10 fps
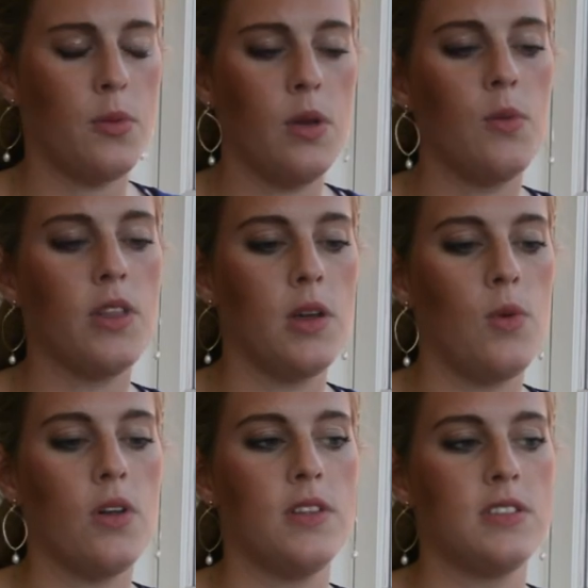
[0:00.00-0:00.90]
We really
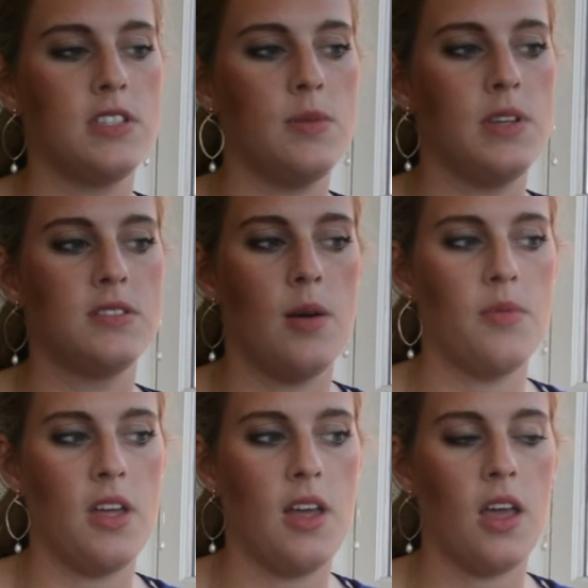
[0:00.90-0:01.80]
want this to be
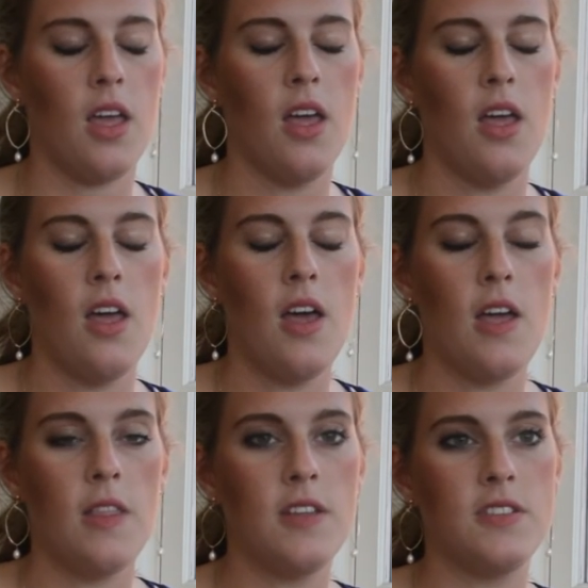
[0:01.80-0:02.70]
something
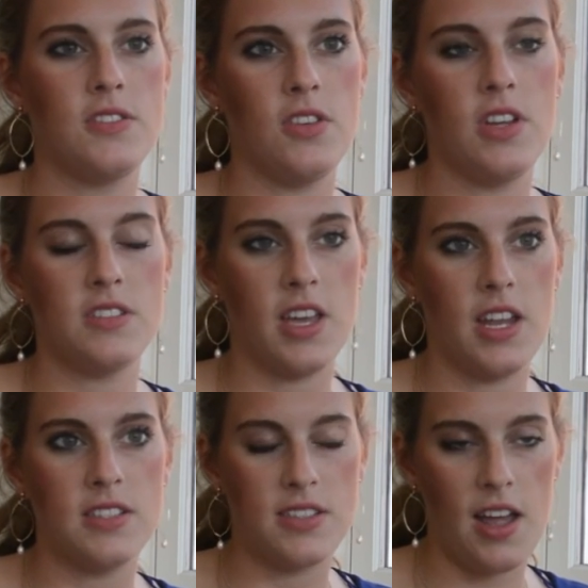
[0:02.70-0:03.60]
that the students get
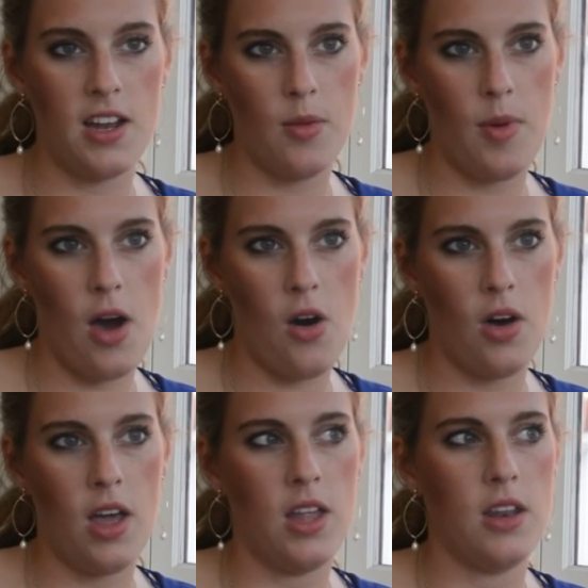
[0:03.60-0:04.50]
excited about,
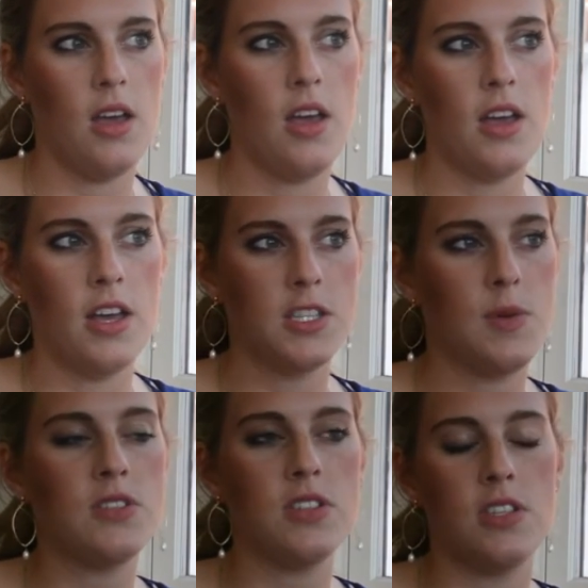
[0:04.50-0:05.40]
and
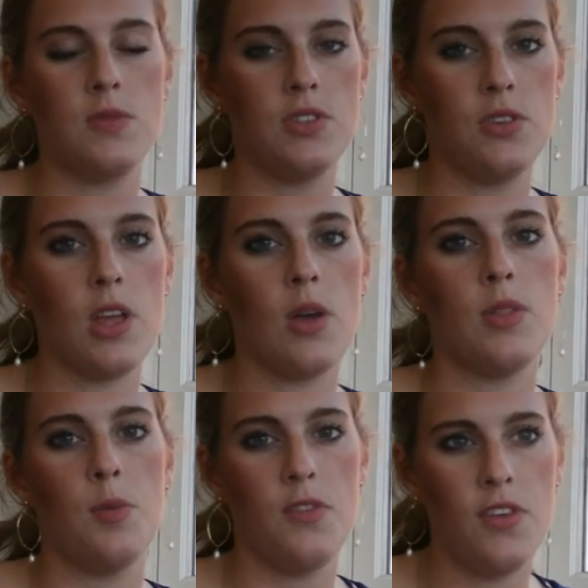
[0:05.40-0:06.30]
especially since we're doing it with
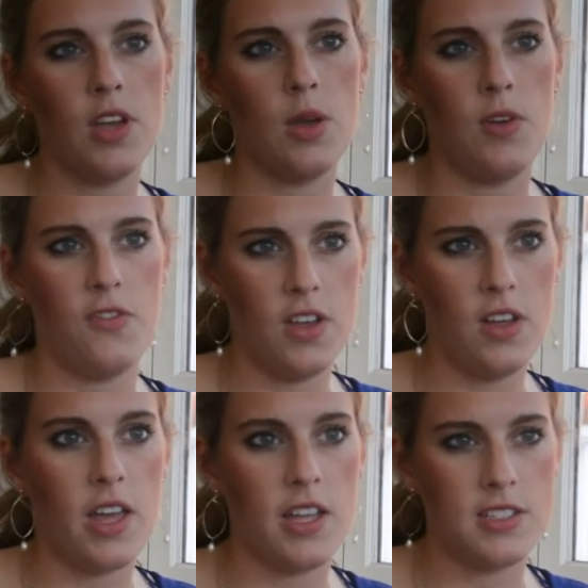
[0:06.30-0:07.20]
the pavilion, we feel
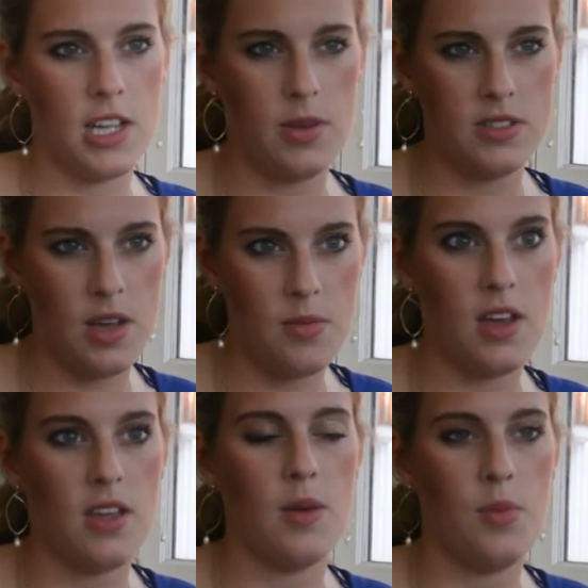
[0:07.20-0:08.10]
like it's going to be
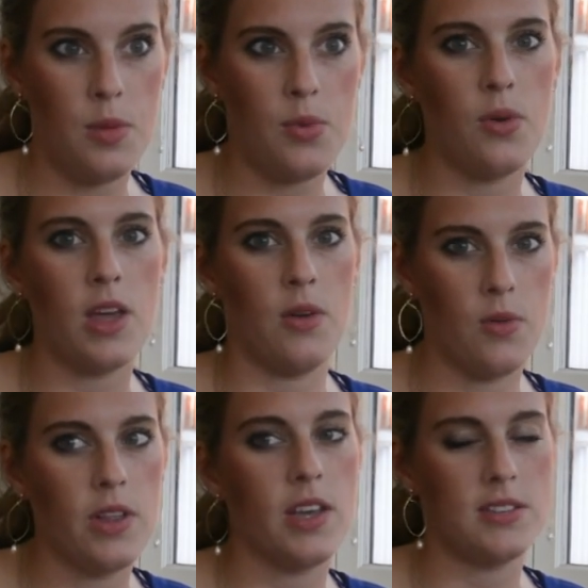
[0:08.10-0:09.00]
something that people get
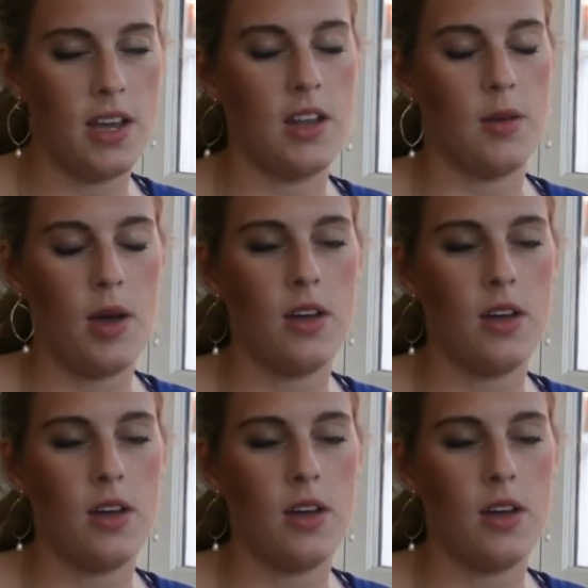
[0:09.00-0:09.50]
really excited about.